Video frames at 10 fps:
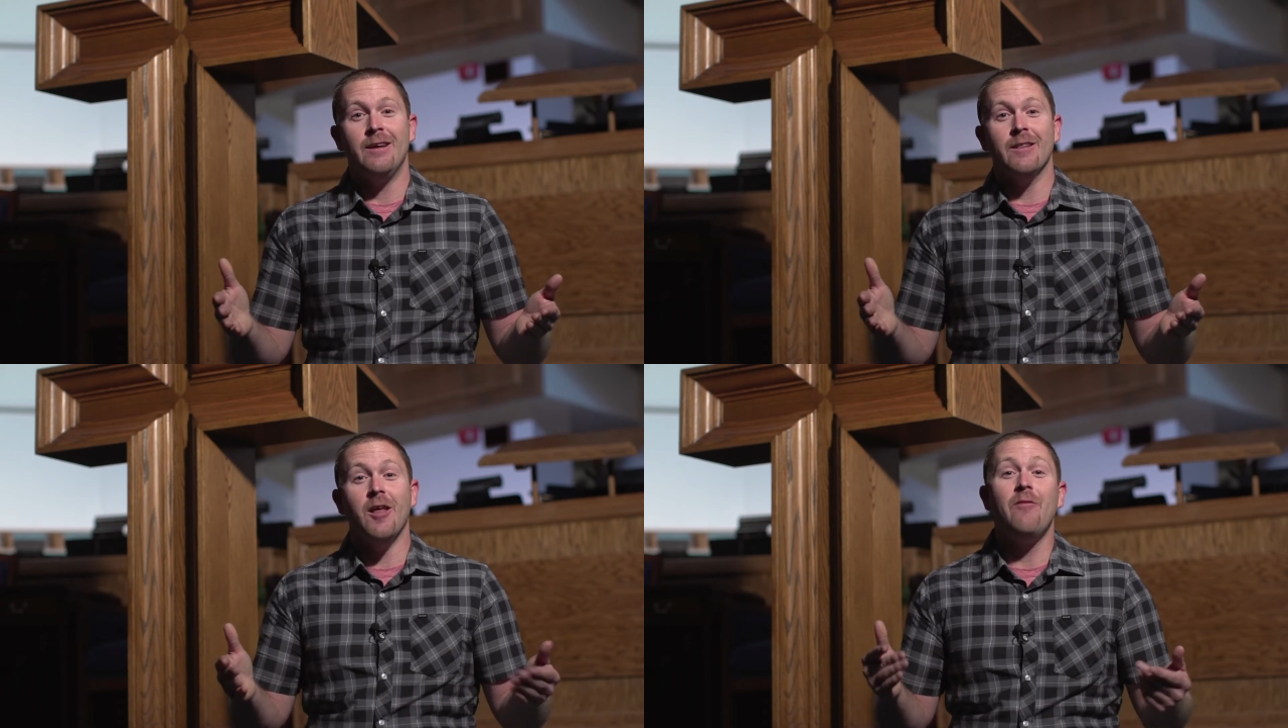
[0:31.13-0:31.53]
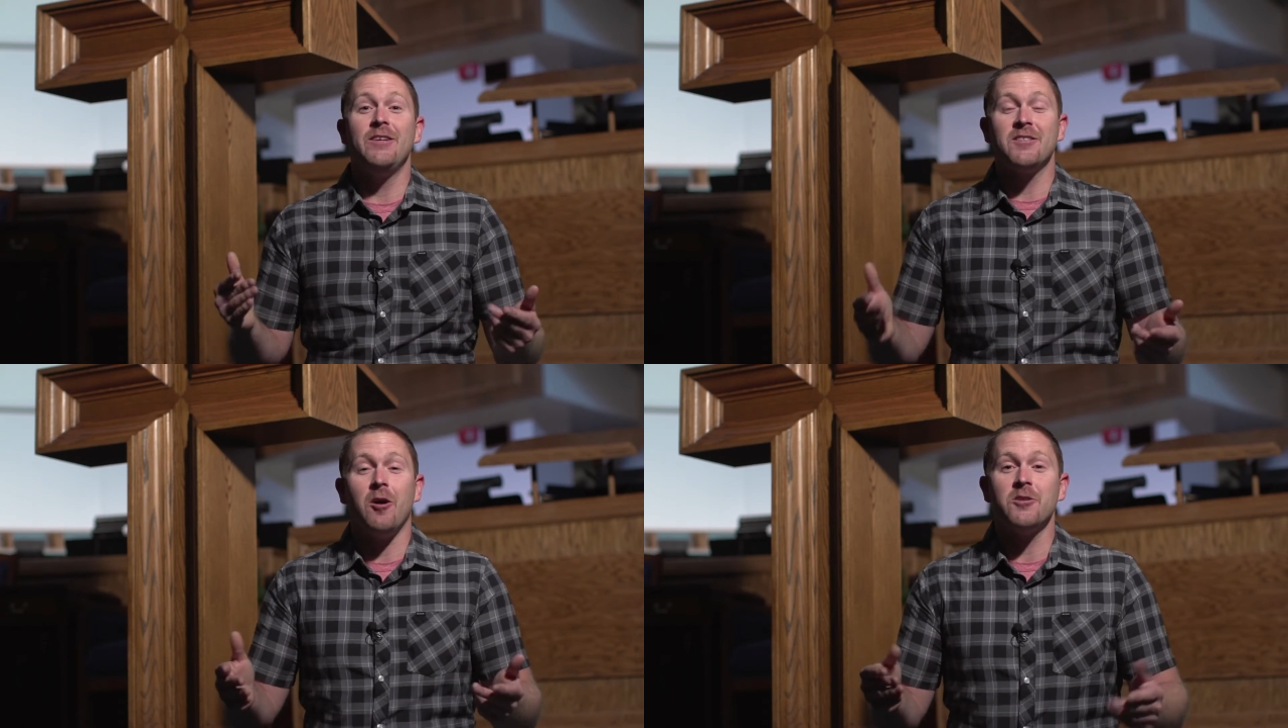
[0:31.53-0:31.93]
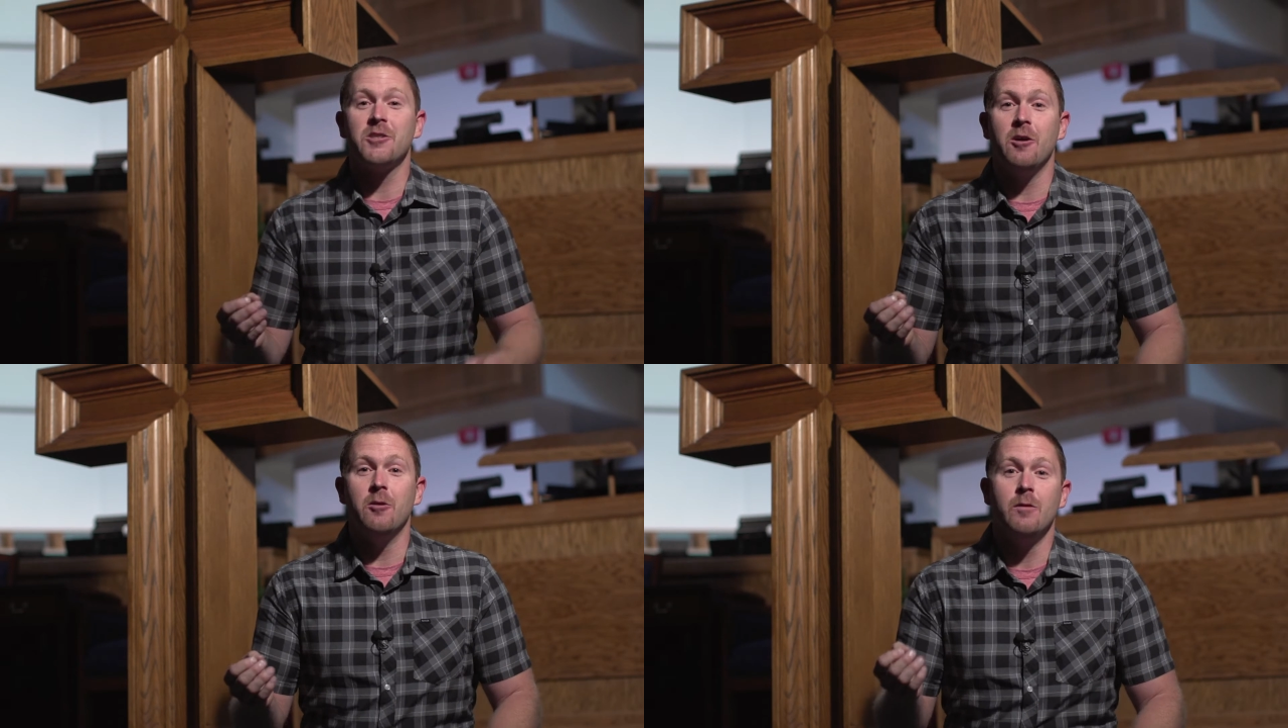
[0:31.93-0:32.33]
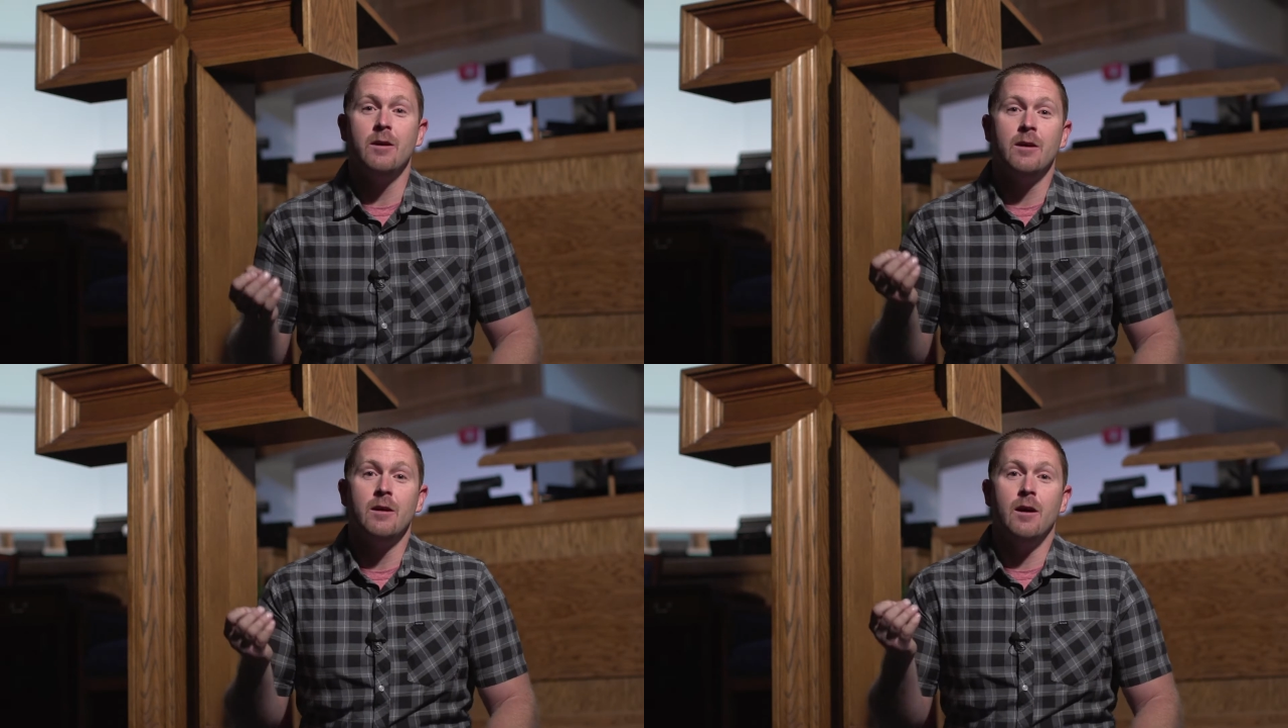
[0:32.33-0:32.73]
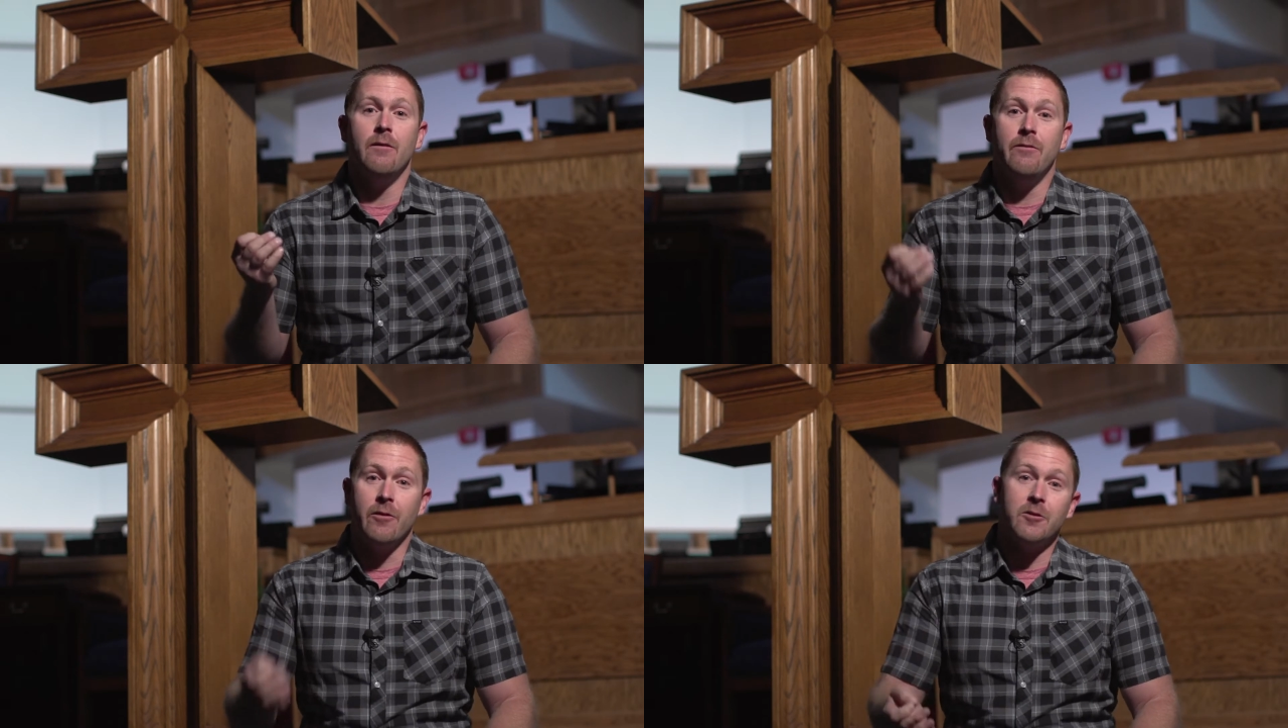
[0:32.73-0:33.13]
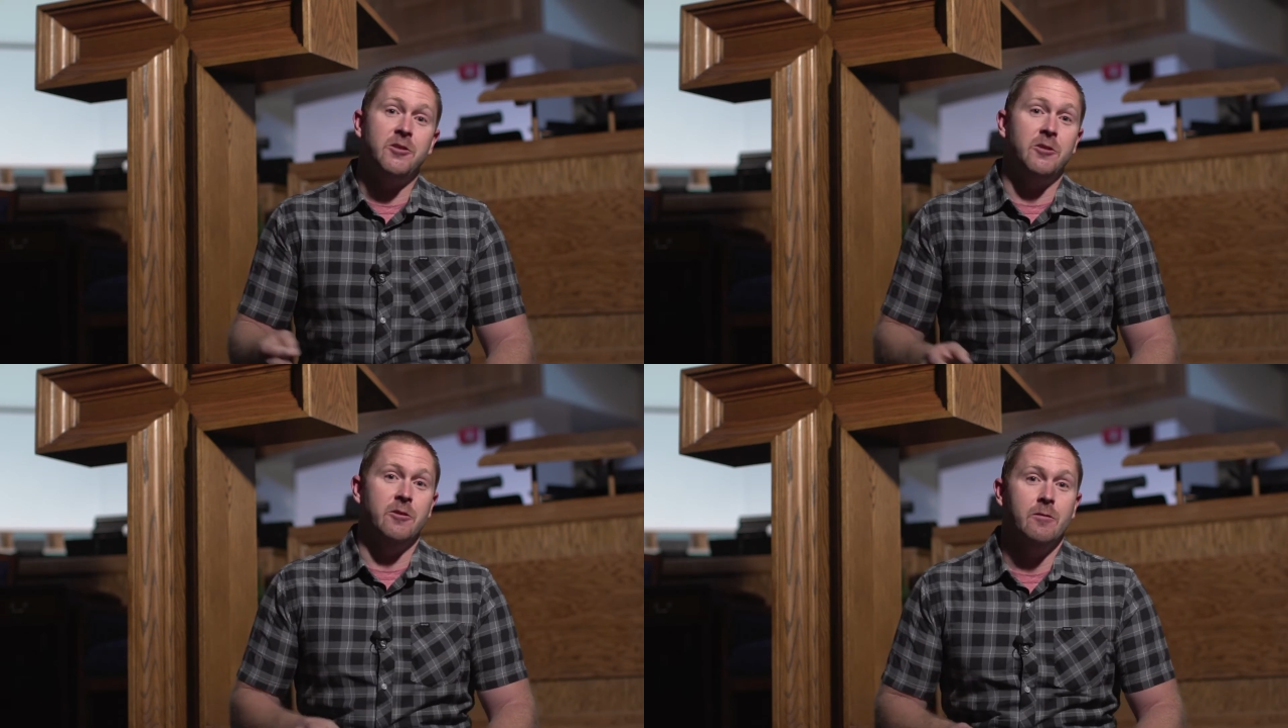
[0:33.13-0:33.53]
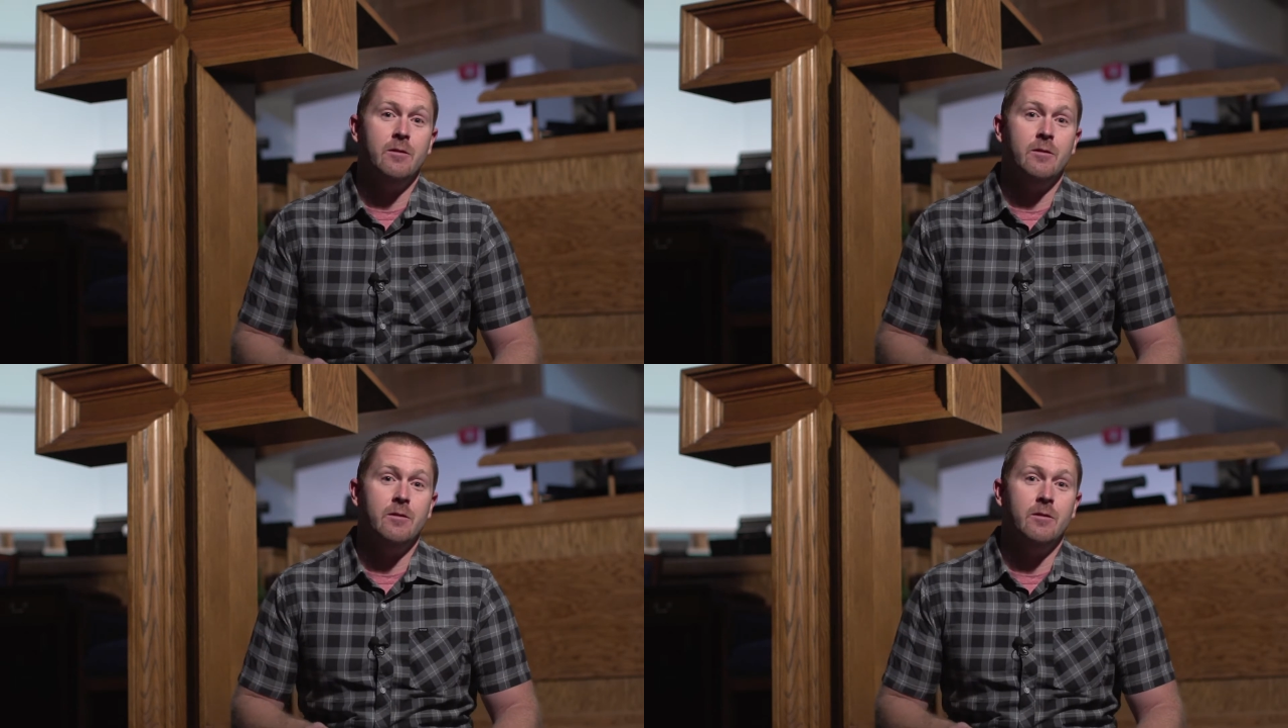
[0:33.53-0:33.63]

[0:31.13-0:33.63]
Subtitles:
Love is also a virtue.